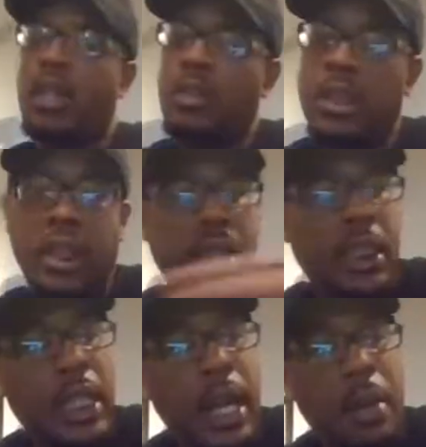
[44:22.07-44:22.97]
go look
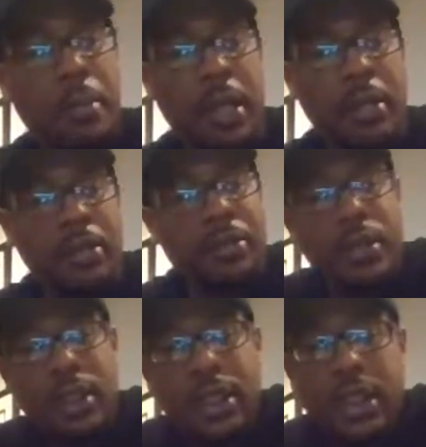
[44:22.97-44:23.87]
into that, man.
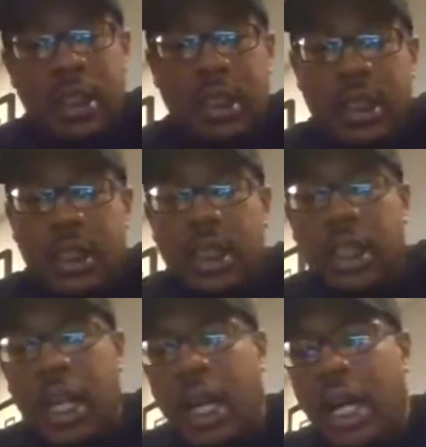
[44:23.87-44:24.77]

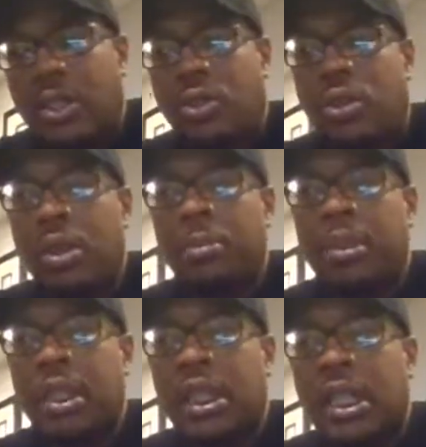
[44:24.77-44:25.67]
And I strongly
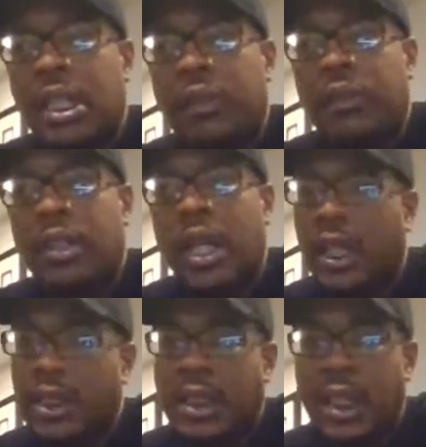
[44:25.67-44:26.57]
believe, and I
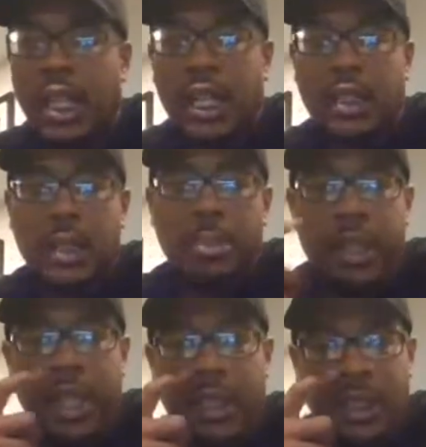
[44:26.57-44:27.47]
can see it, like I say,
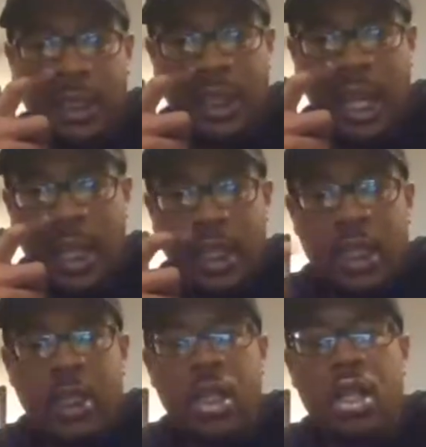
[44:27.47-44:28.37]
playing out in
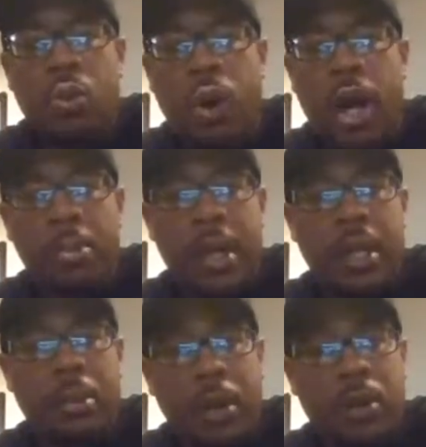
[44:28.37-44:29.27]
society, why
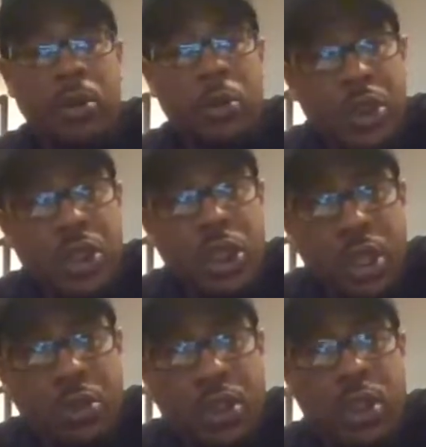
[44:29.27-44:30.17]
Meghan Markle was
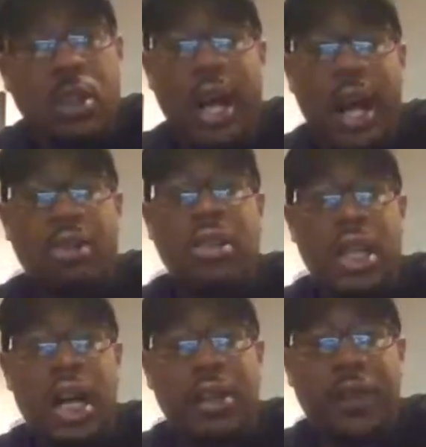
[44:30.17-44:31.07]
chosen
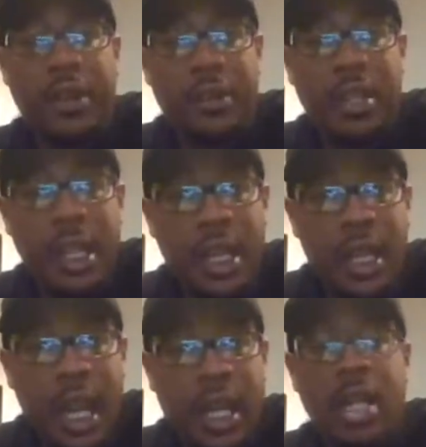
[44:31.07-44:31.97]
outside of her
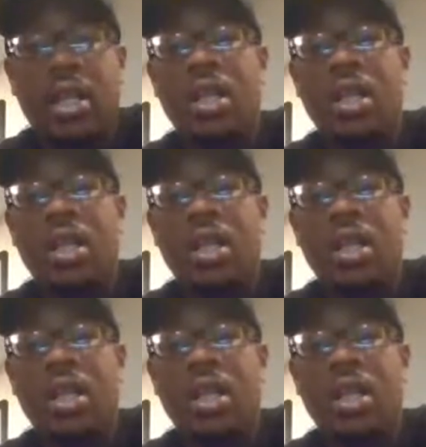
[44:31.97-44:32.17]
DNA.